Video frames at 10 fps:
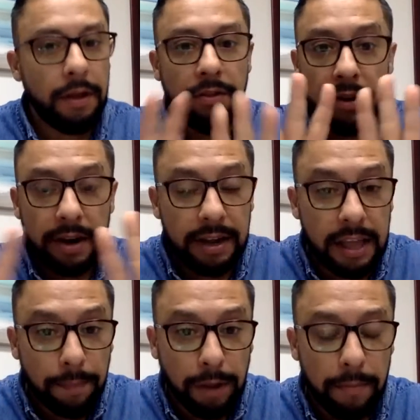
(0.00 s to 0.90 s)
They're going to
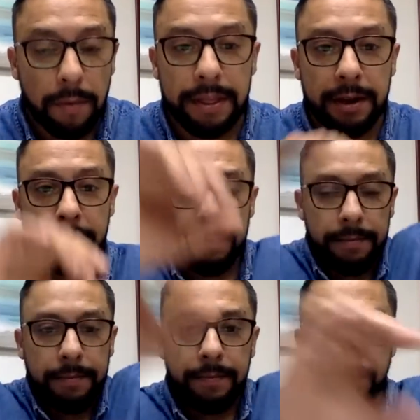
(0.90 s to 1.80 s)
keep them over there.
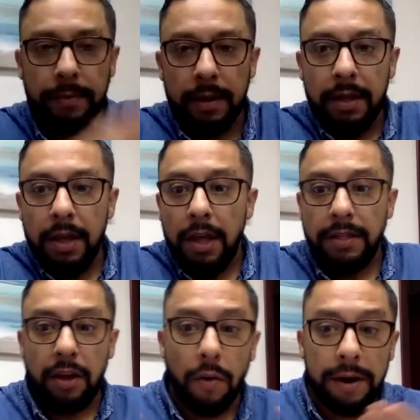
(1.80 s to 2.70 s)

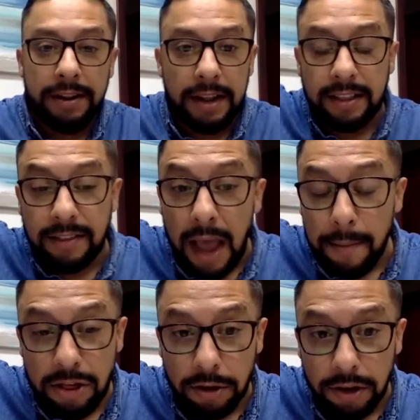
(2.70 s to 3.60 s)
They already did the
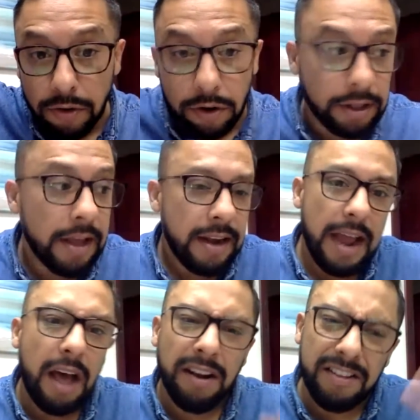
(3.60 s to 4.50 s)
damage on the north.
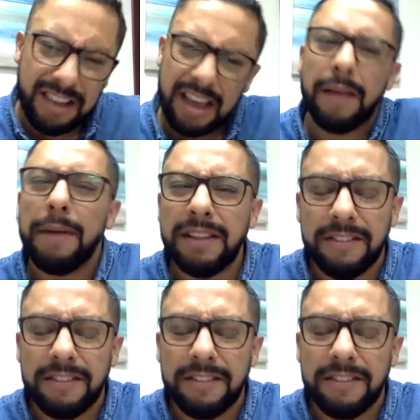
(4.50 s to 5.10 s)
Now let's kick them on the